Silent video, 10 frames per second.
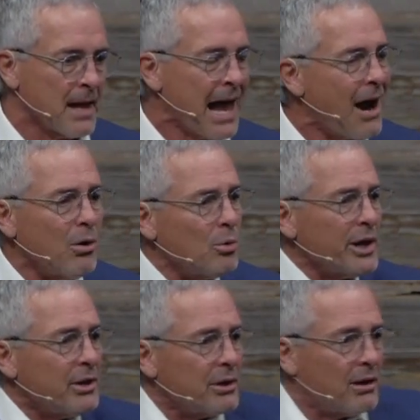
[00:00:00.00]
How are
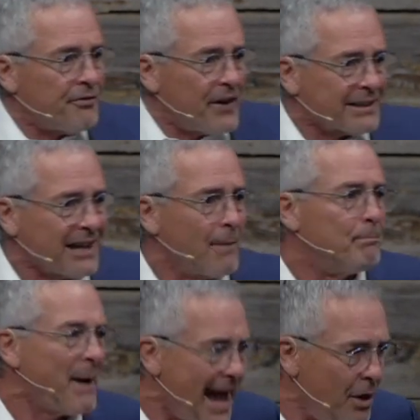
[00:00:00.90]
we going to affect a
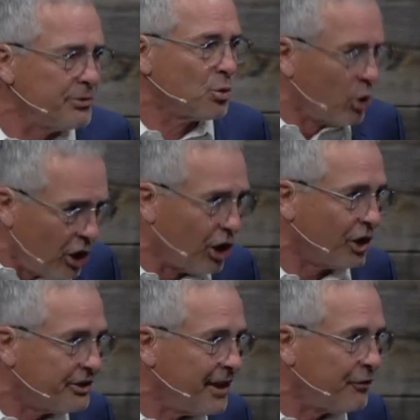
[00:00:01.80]
bound
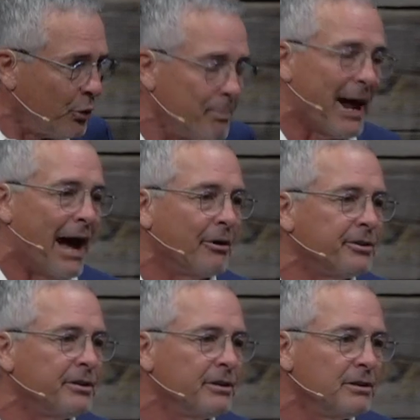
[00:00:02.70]
world if we're
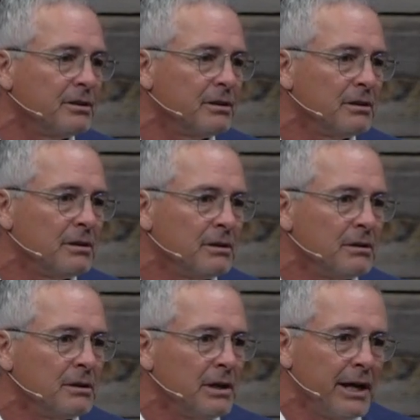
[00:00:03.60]
bound?
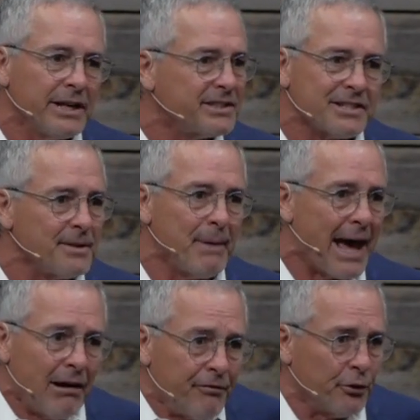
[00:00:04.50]
And it doesn't
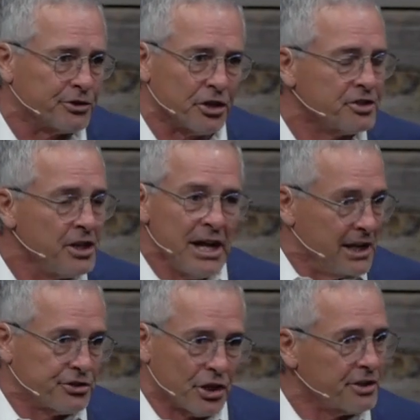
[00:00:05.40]
matter if we're
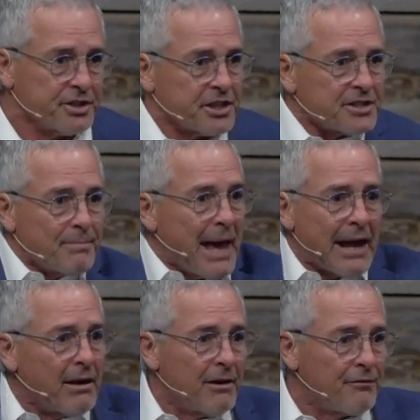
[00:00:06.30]
in church. It doesn't
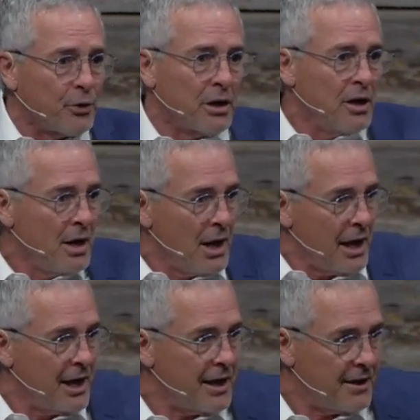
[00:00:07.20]
matter
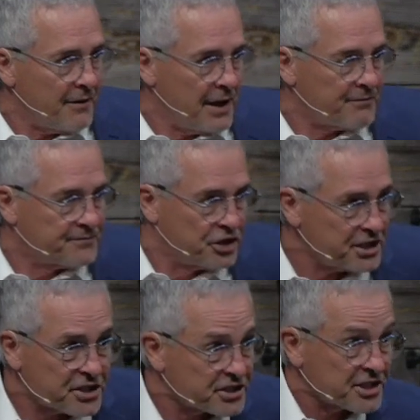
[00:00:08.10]
if
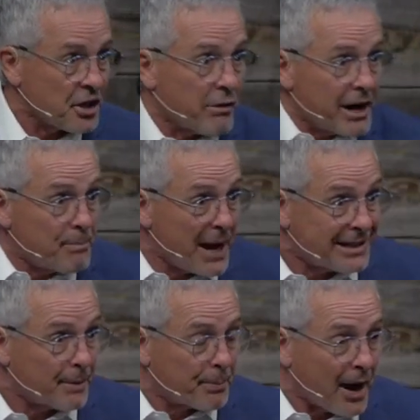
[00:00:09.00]
Jesus has already
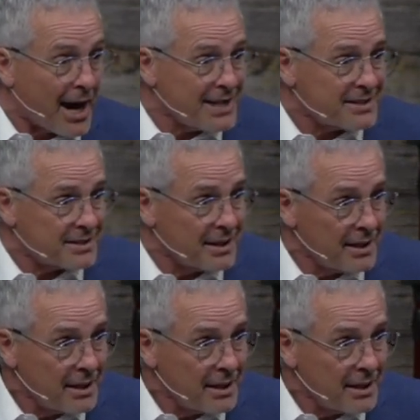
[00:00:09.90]
paid the price.